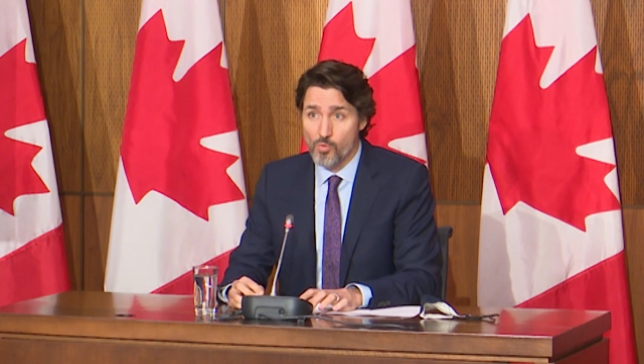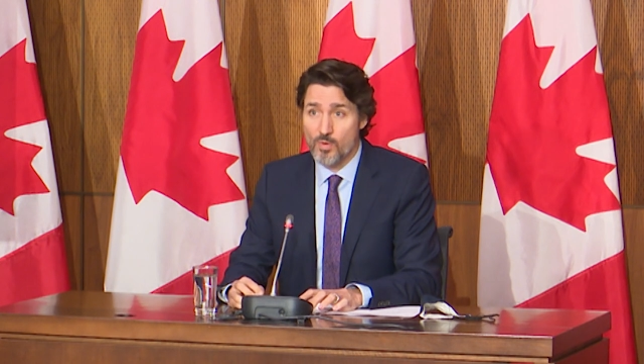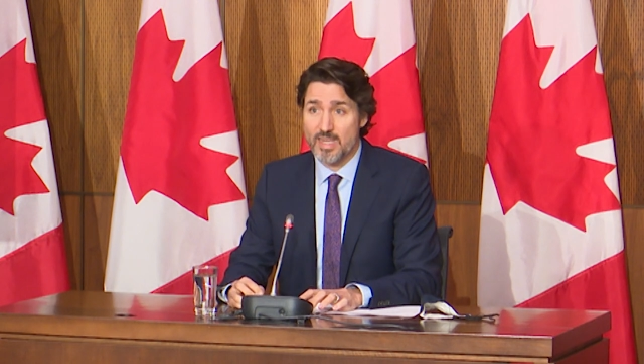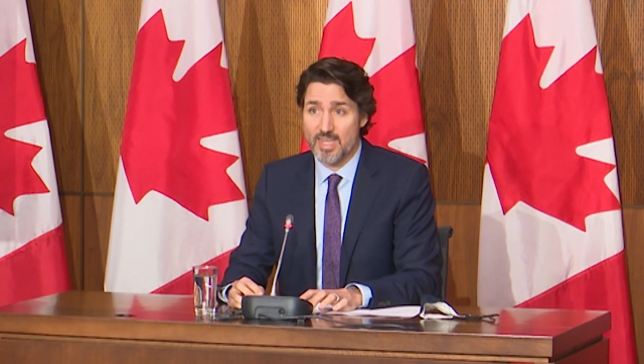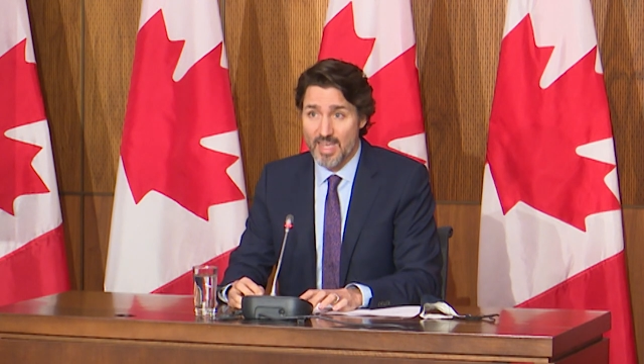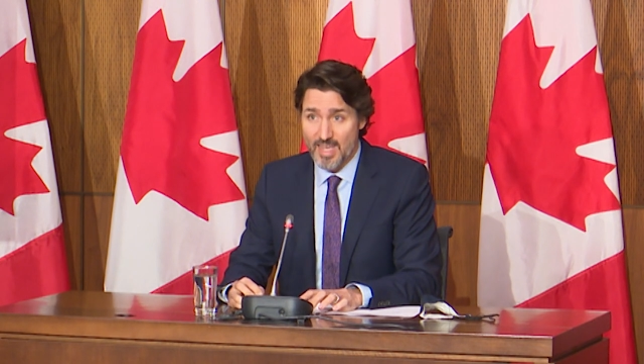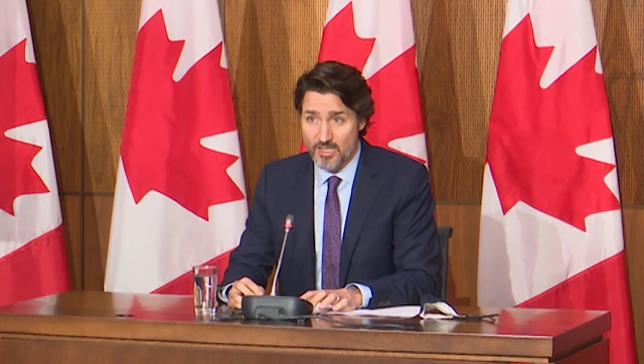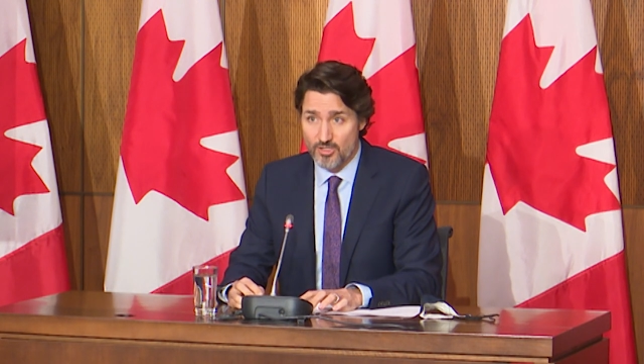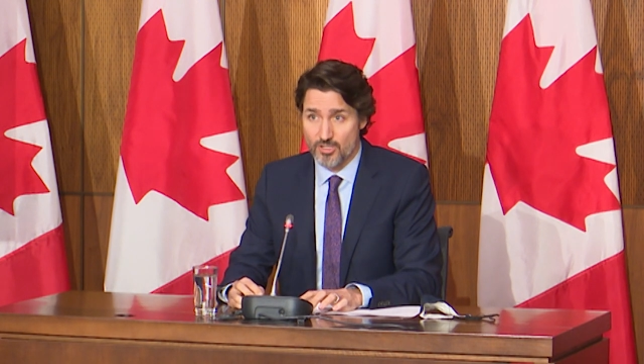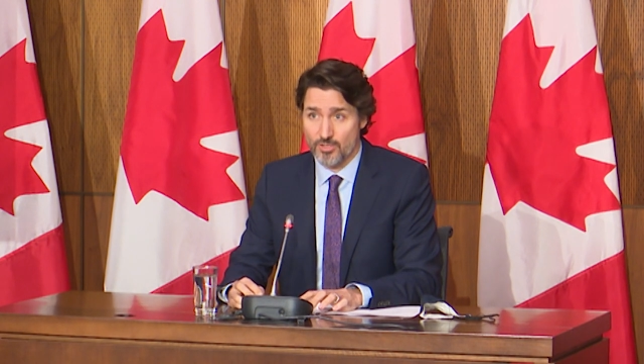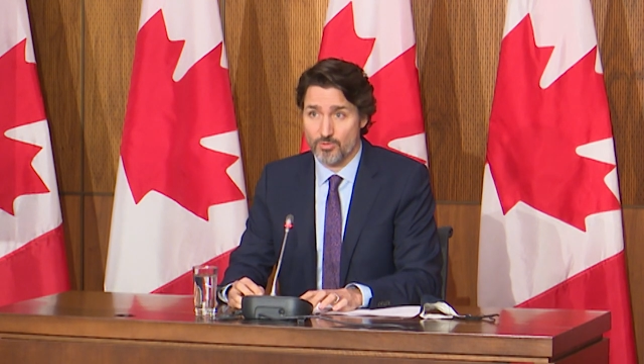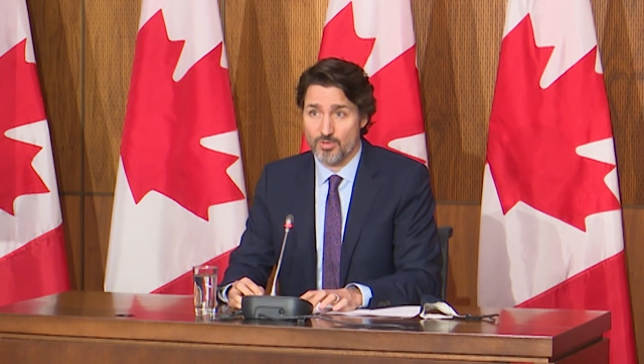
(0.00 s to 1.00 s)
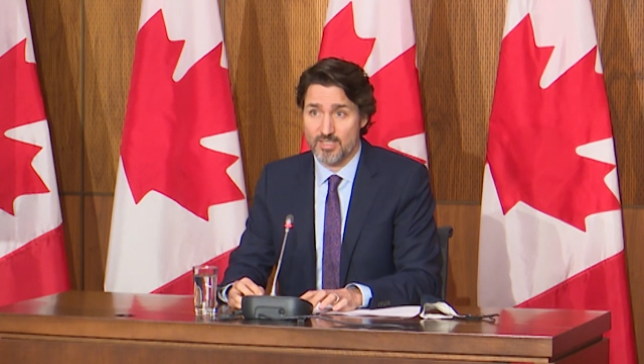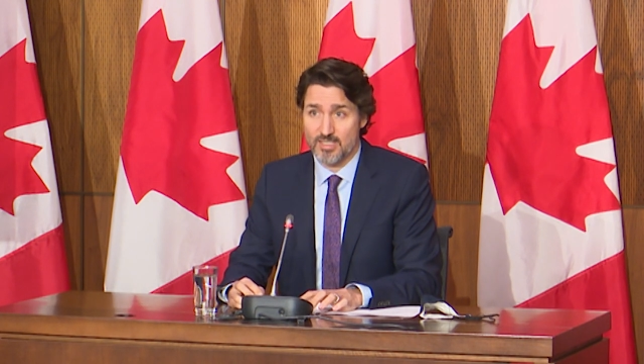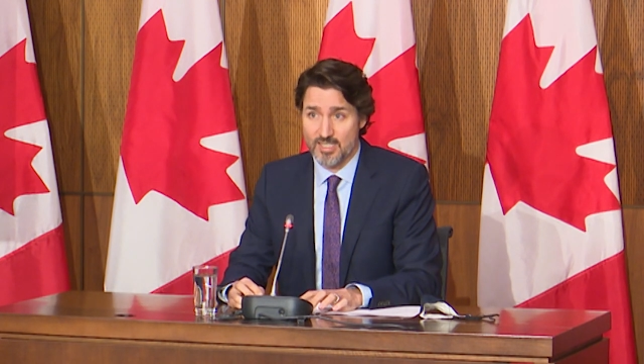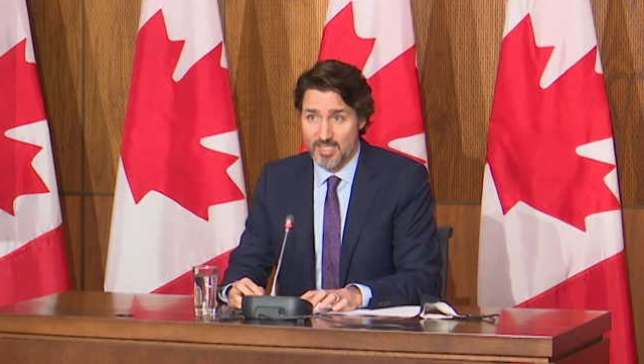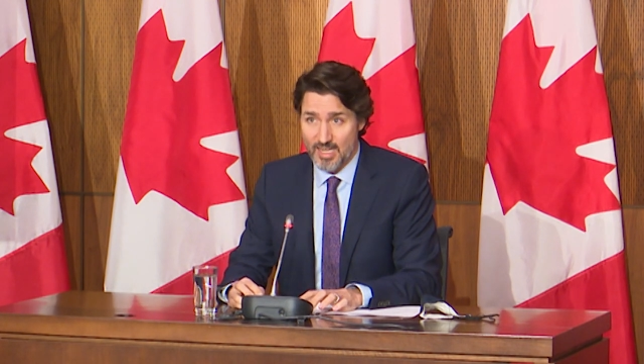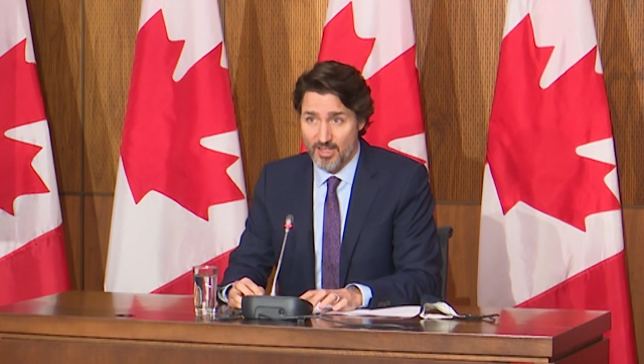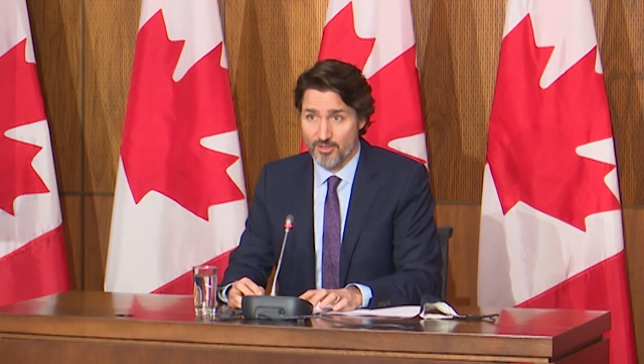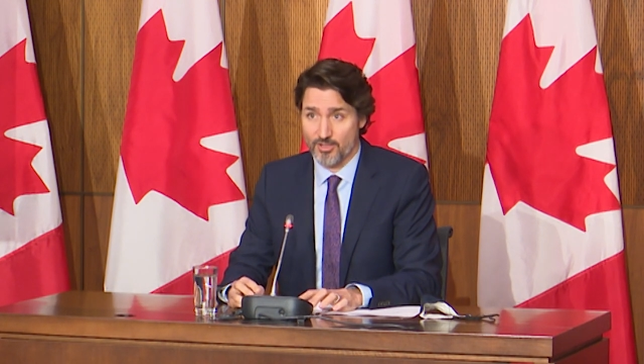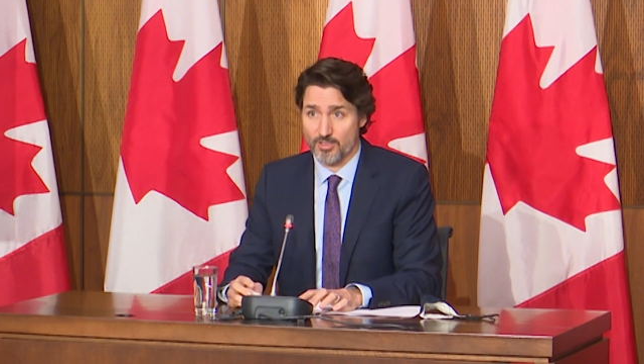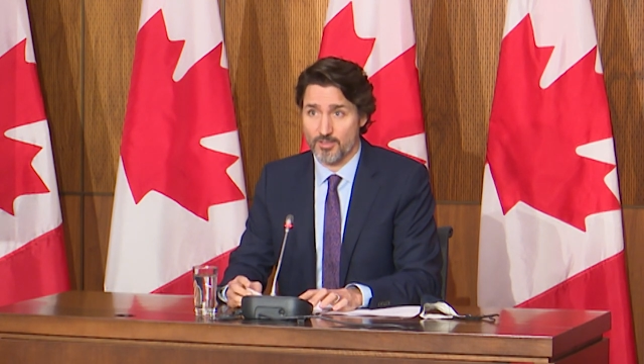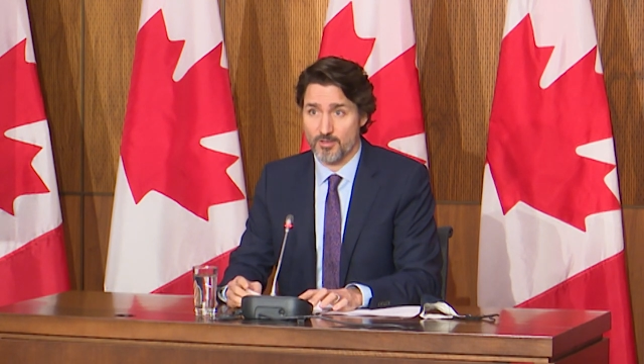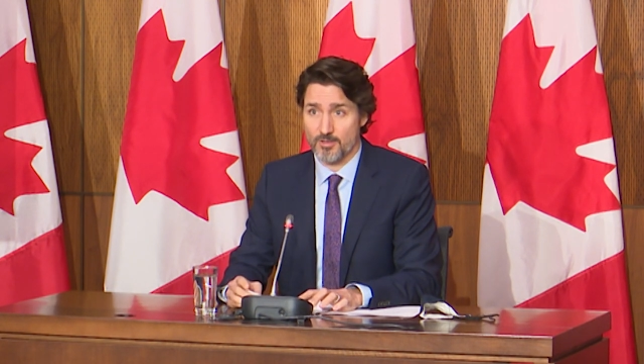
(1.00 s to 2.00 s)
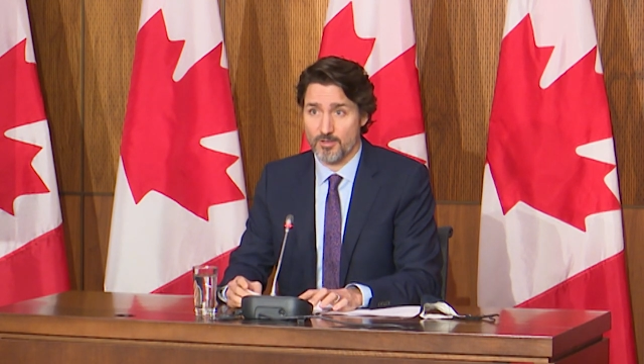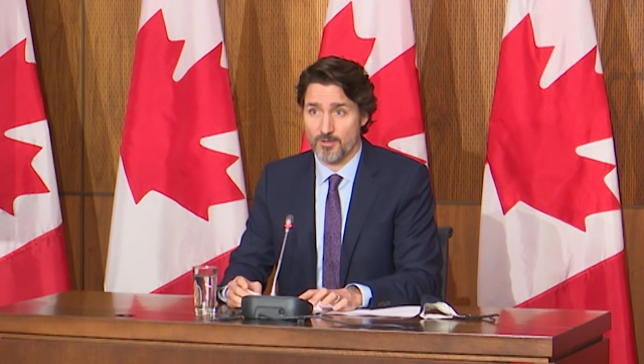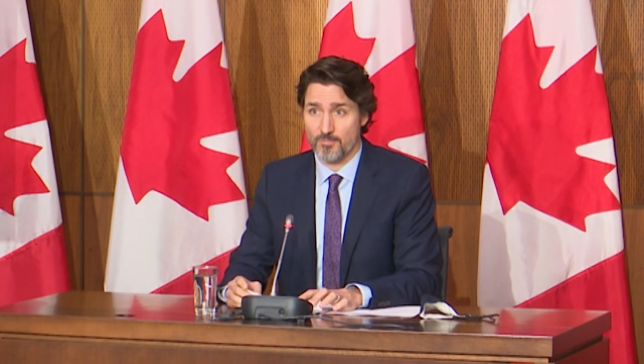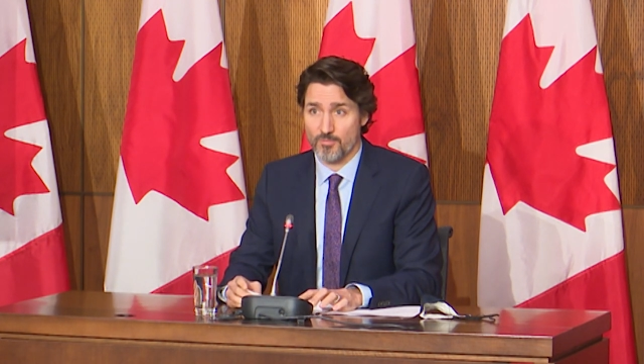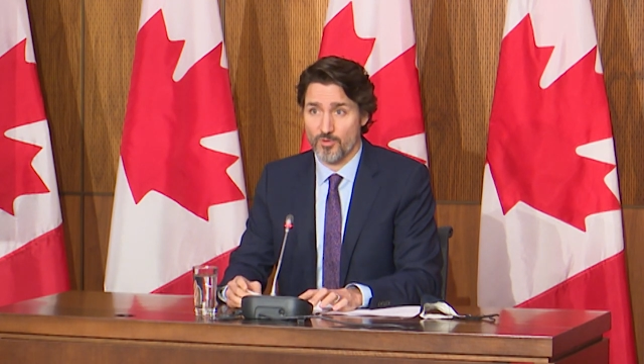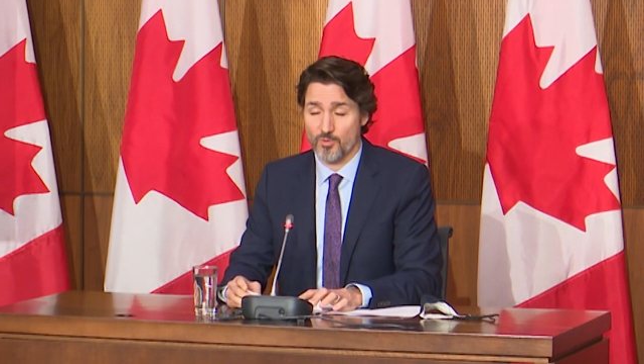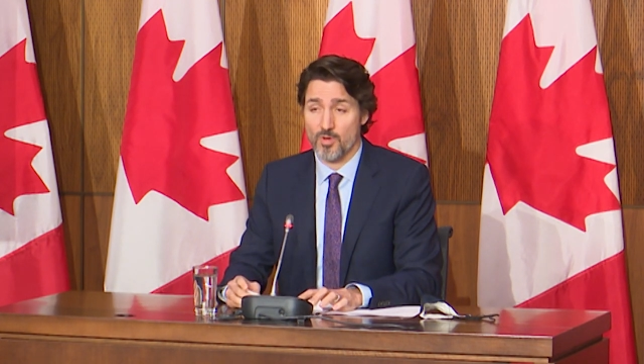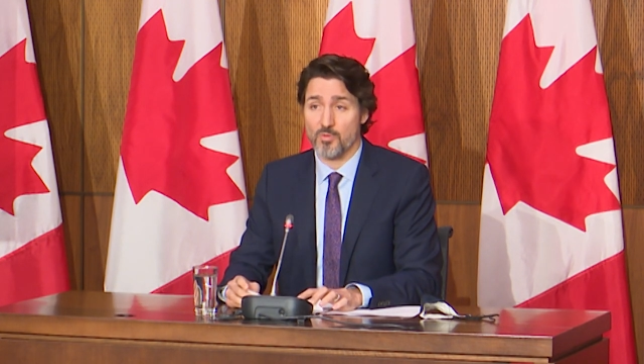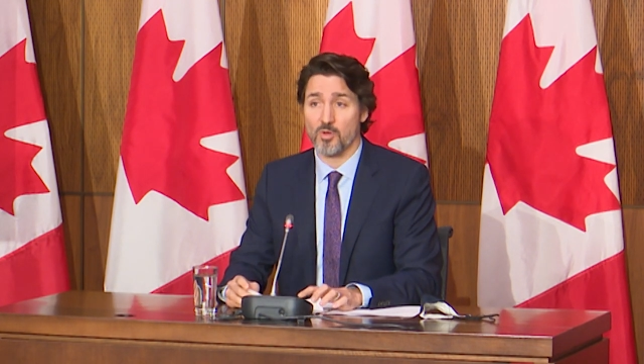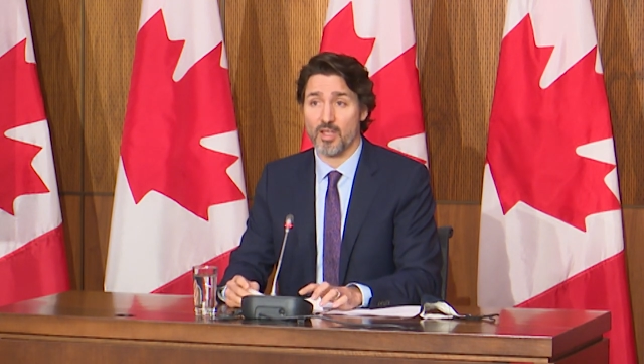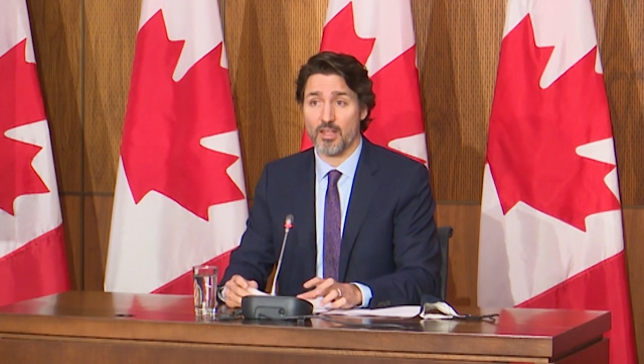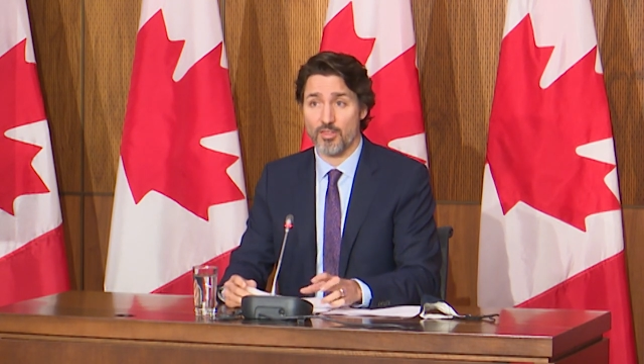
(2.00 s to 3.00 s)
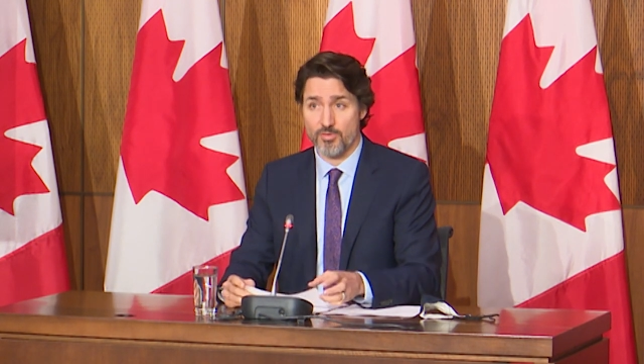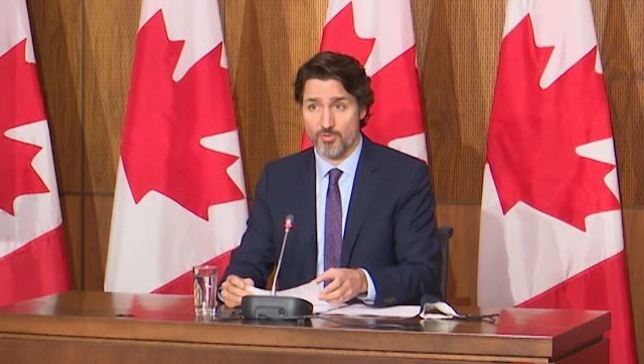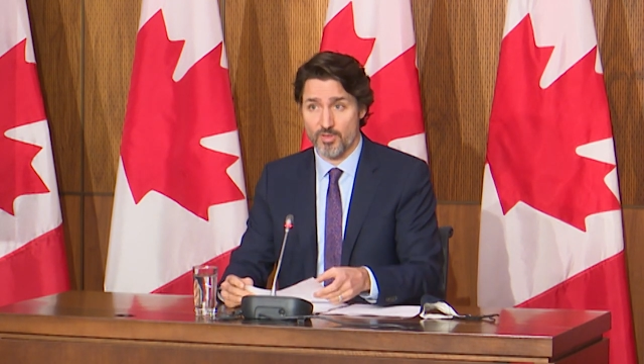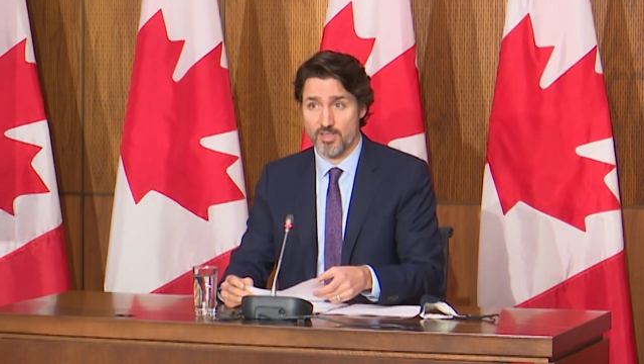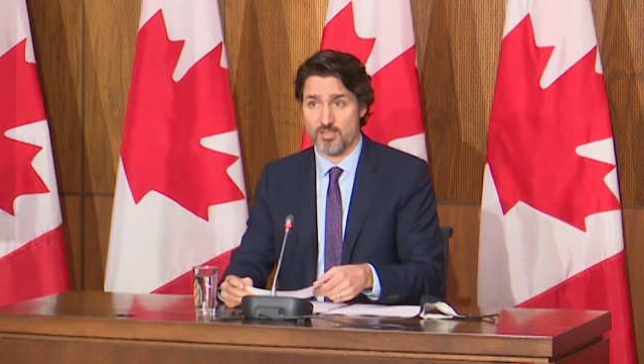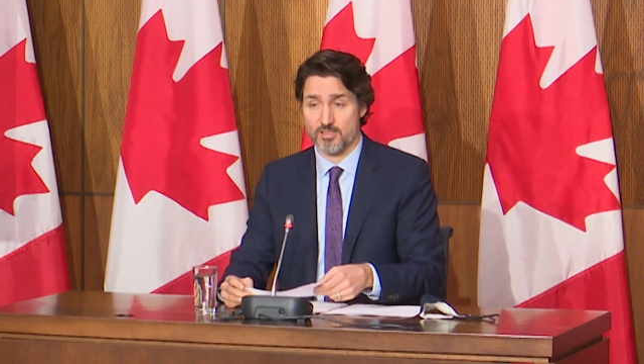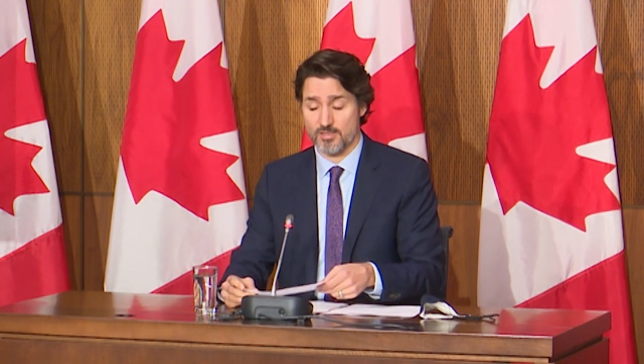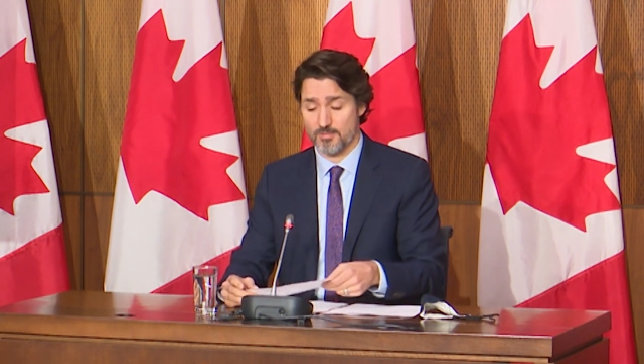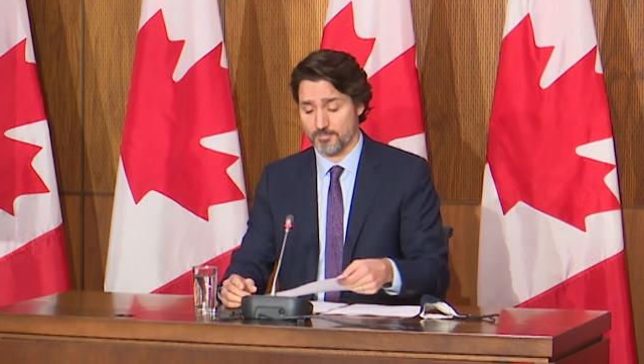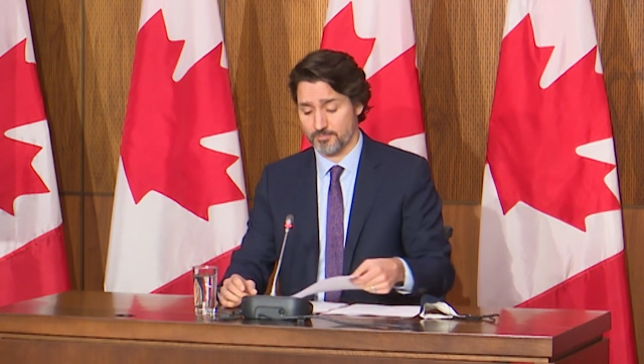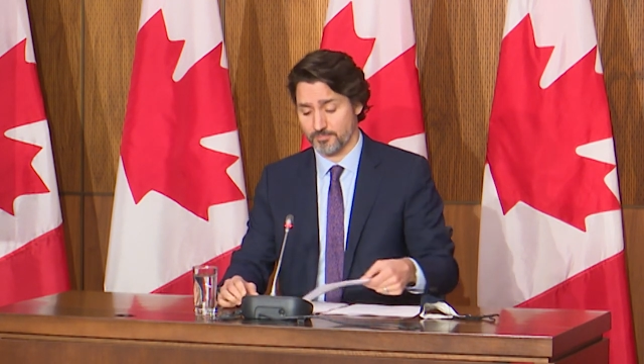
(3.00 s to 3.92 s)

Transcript: we can do together, we will get through this.